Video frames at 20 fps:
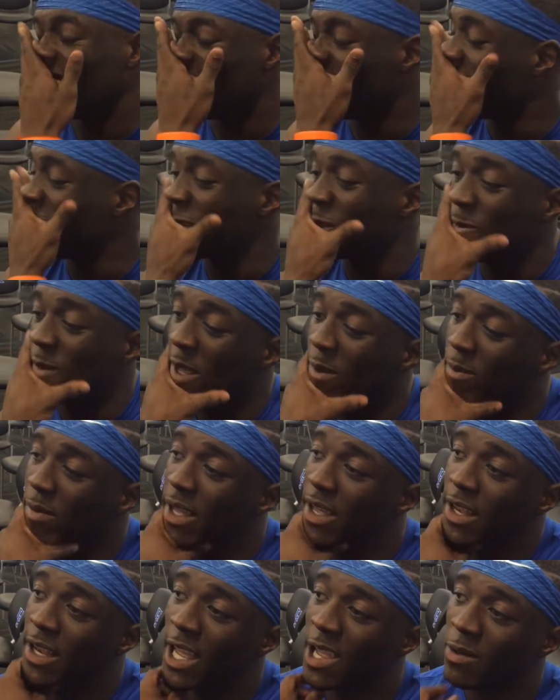There's me
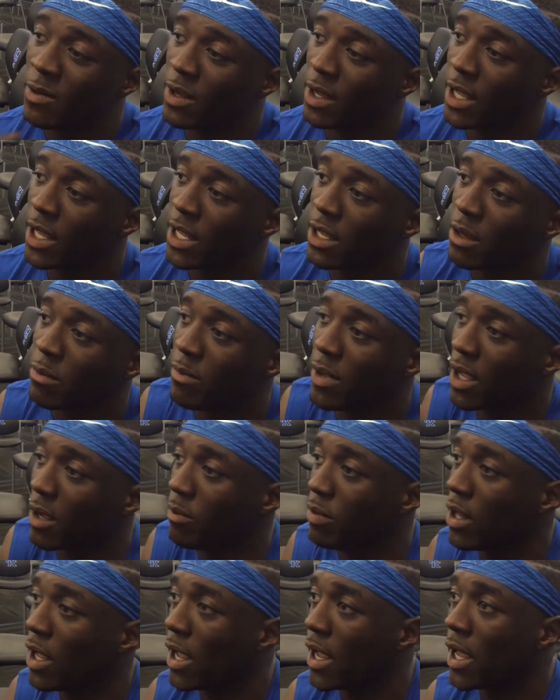being able to hit the big
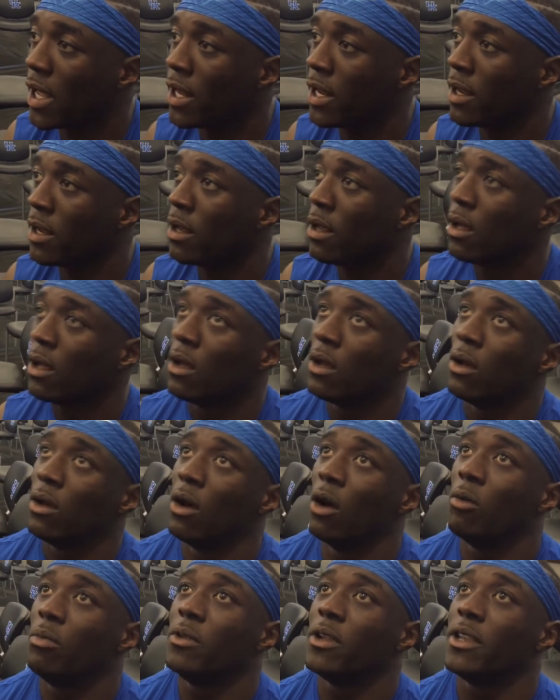play and
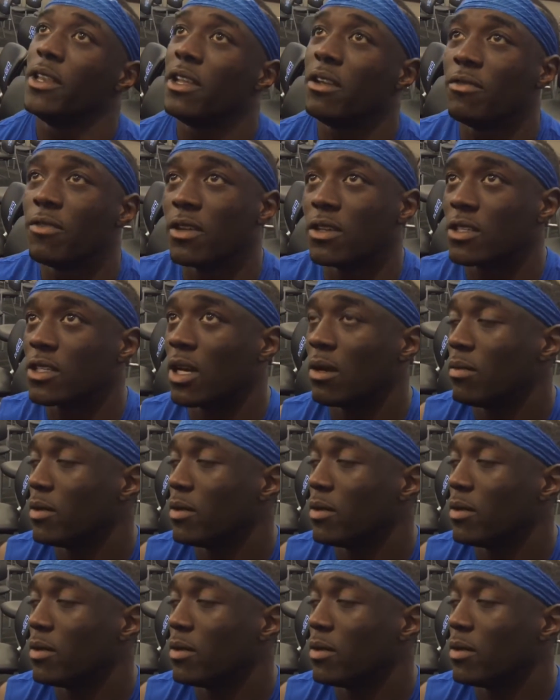open the defense up,